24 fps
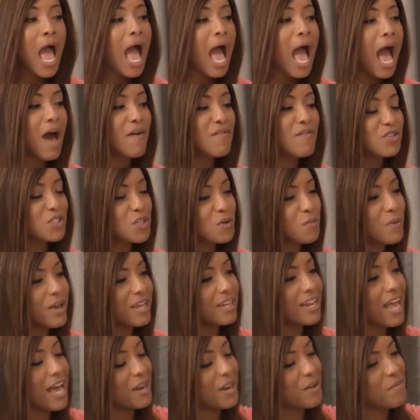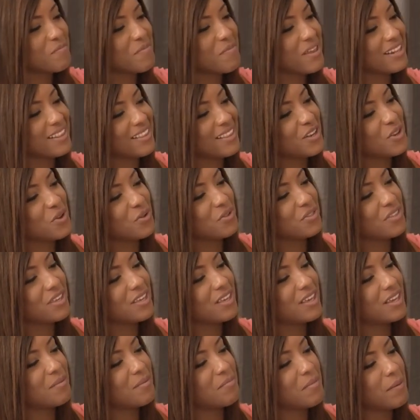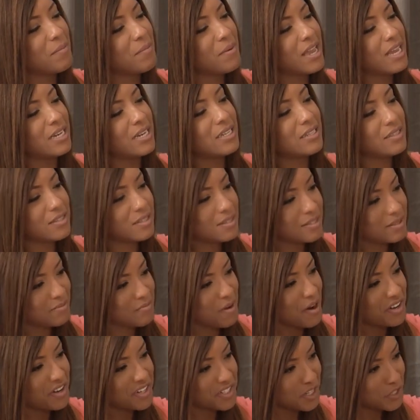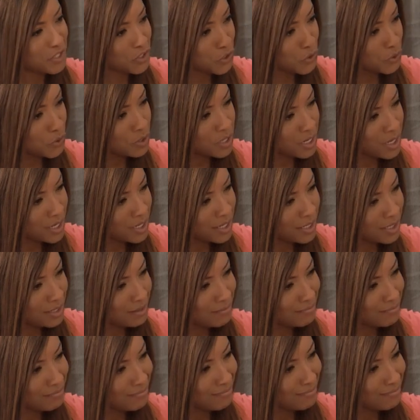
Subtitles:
Haven't you met other men that you're thinking, maybe I did this marriage thing too early?